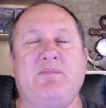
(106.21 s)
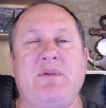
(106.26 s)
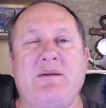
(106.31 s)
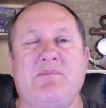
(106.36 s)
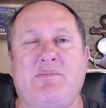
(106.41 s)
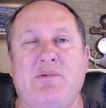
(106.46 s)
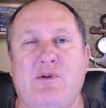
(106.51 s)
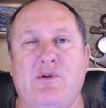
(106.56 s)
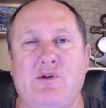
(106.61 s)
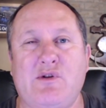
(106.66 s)

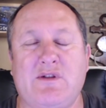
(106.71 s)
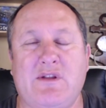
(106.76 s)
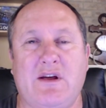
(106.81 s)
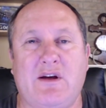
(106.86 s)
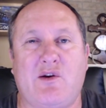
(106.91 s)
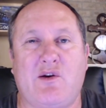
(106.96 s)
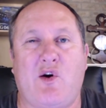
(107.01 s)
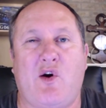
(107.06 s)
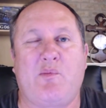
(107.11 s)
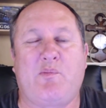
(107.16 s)
people
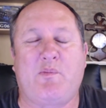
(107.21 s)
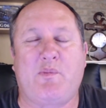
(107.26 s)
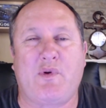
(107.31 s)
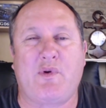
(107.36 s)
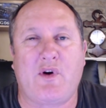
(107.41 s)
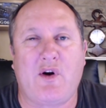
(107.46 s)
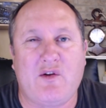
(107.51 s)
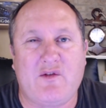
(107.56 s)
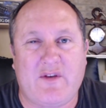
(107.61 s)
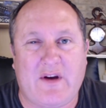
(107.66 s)
that are
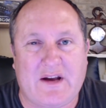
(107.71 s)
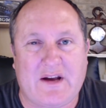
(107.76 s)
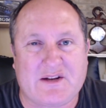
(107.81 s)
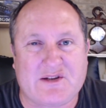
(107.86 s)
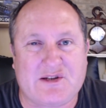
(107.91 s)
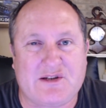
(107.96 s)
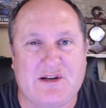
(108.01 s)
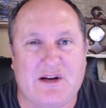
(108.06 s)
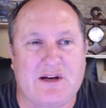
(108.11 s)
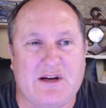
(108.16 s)

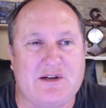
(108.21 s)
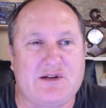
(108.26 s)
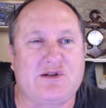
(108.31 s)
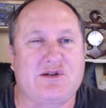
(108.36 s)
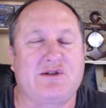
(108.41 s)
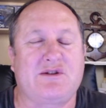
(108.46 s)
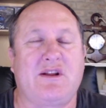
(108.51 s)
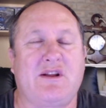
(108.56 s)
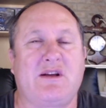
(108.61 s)
pro-vaccination,